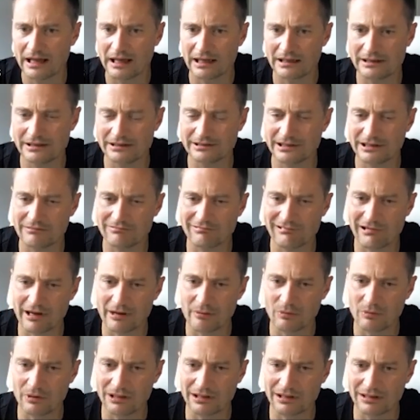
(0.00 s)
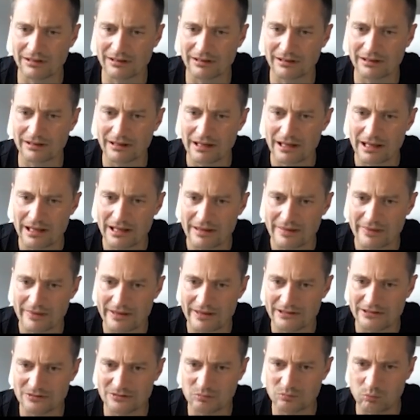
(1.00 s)
And you say, right, well,
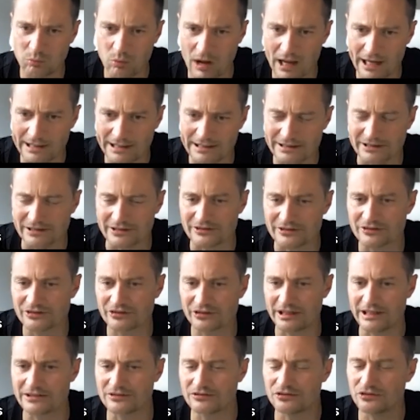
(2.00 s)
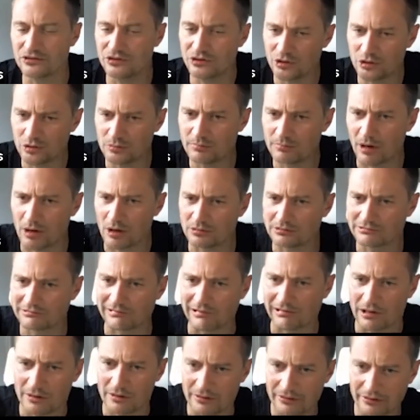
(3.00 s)
this whiteness is new bone
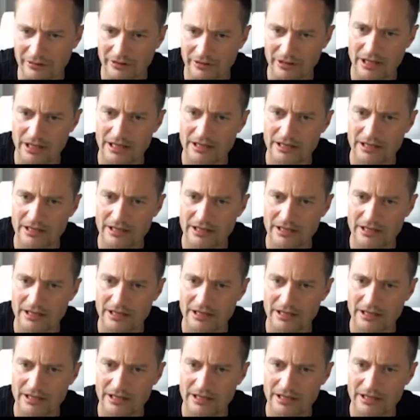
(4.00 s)
growth